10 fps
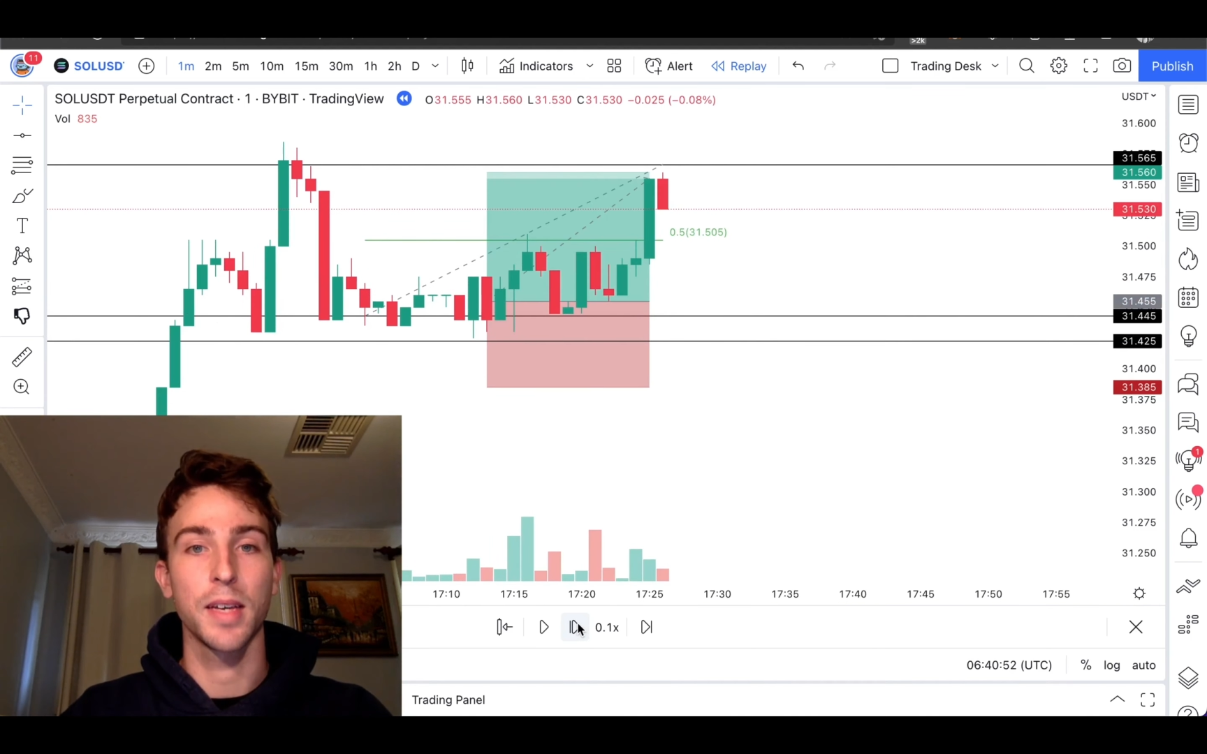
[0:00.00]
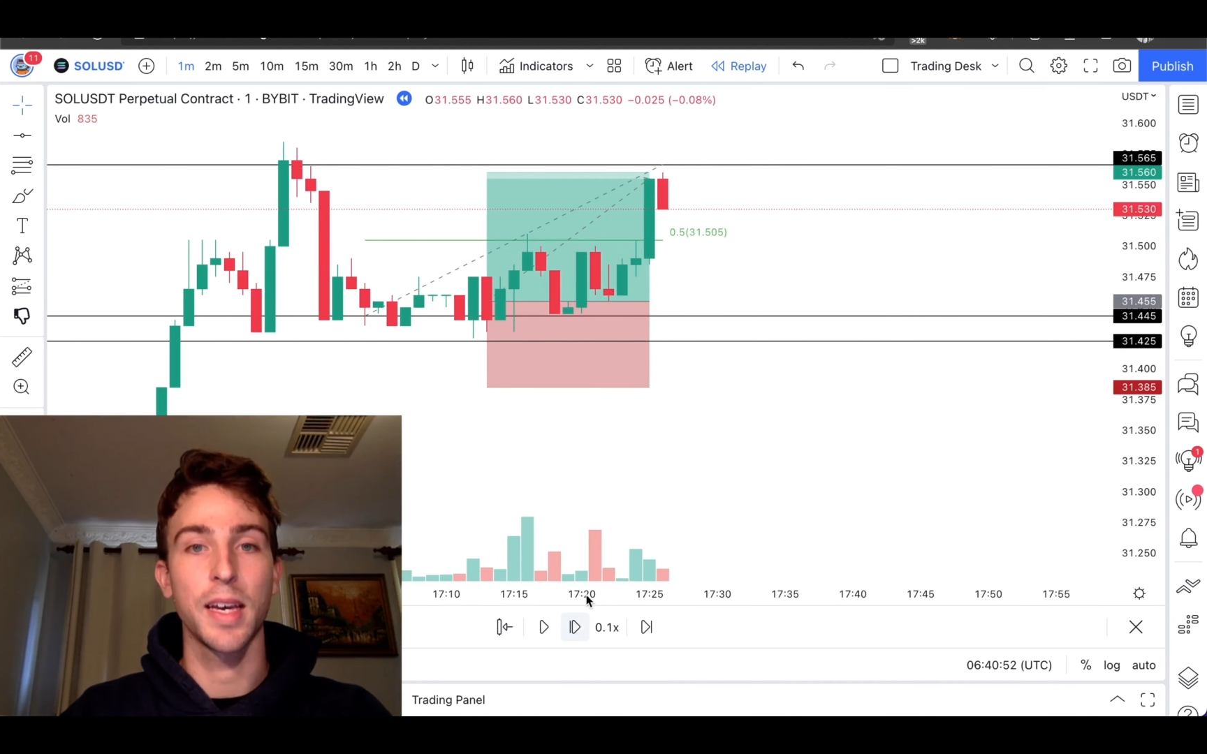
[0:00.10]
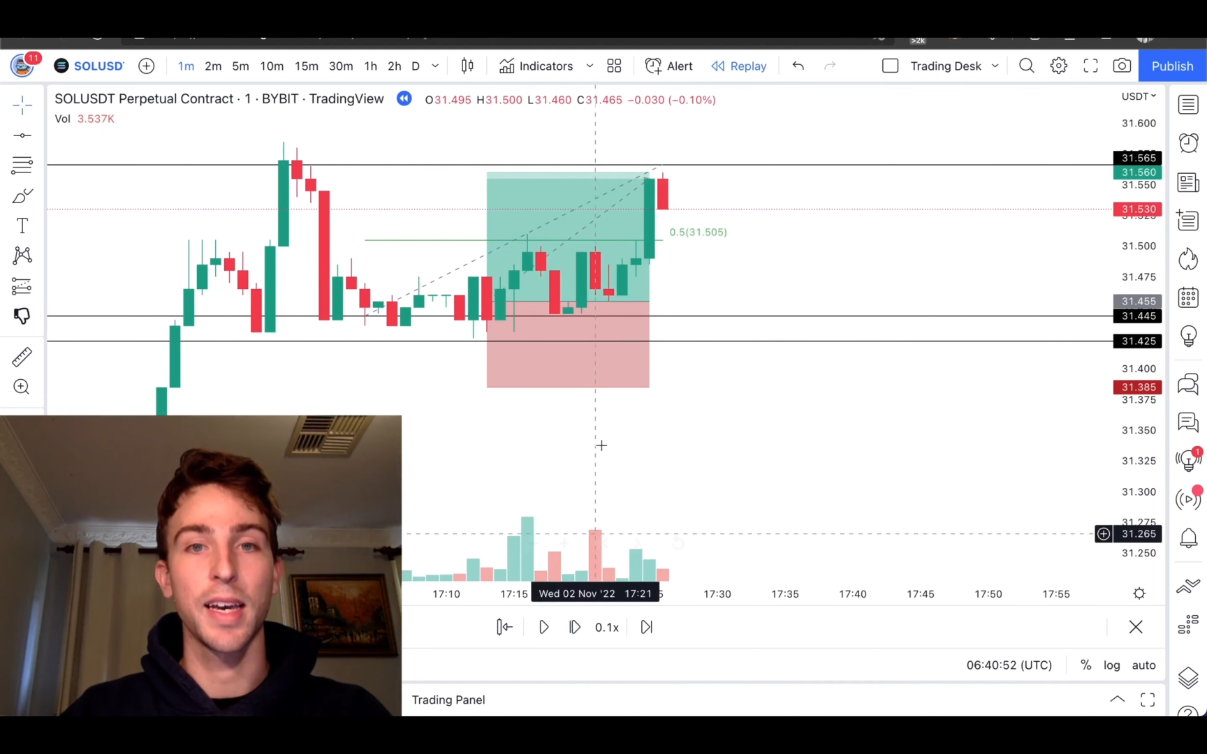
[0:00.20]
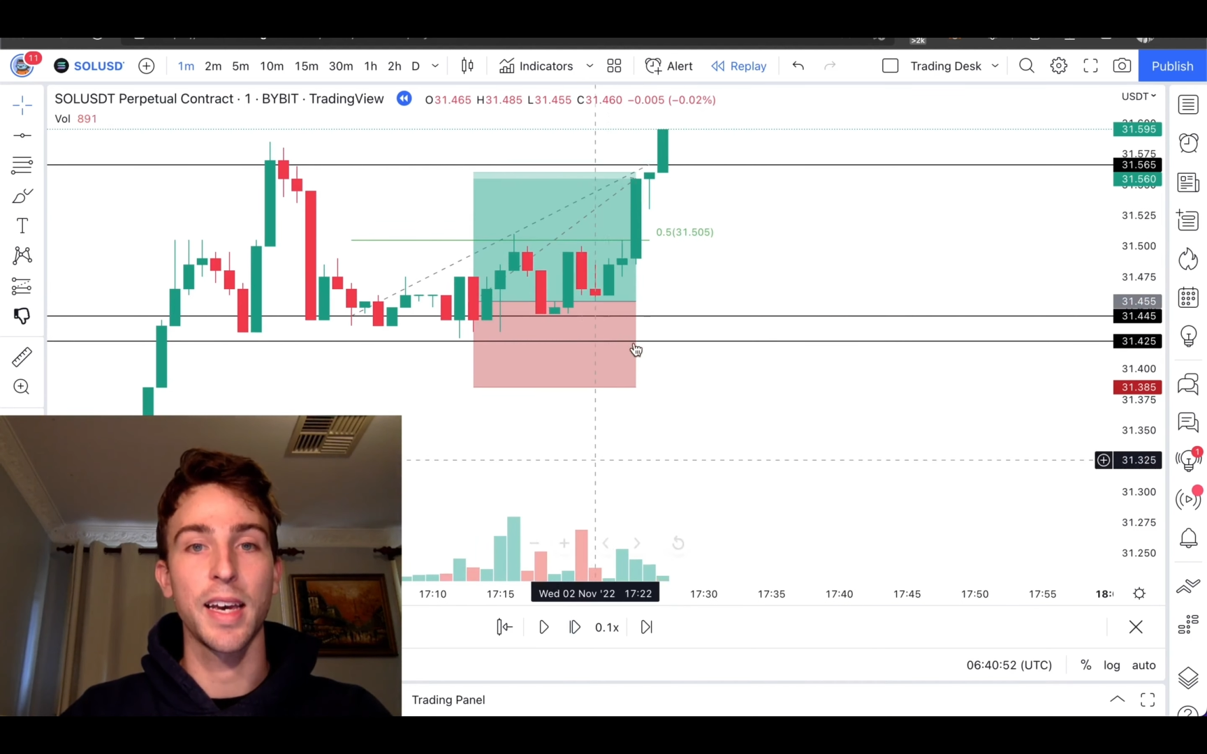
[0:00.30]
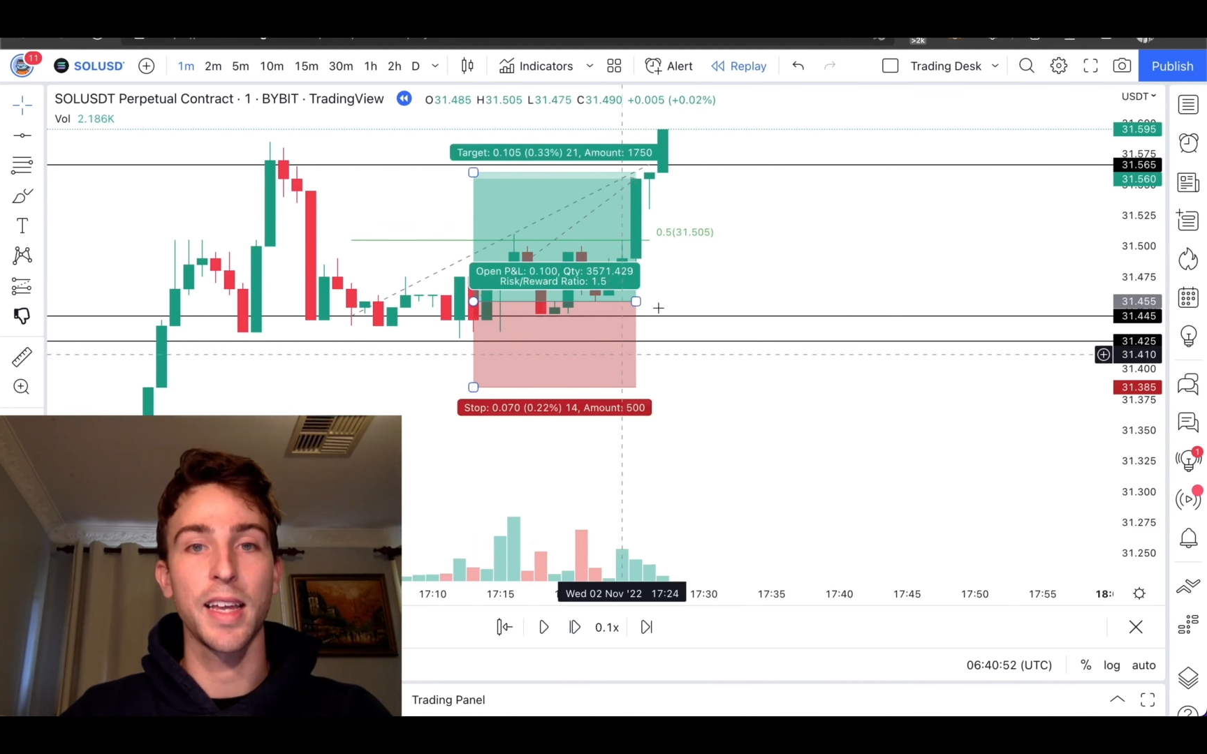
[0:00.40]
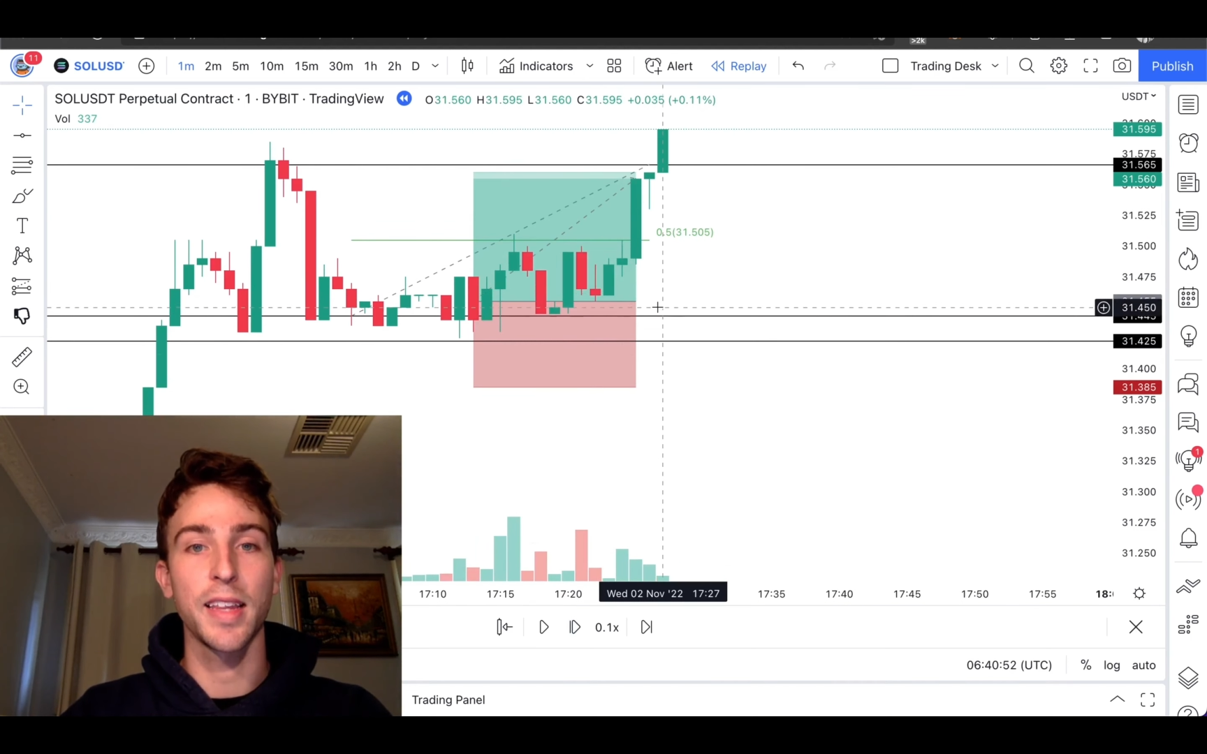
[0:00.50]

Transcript: and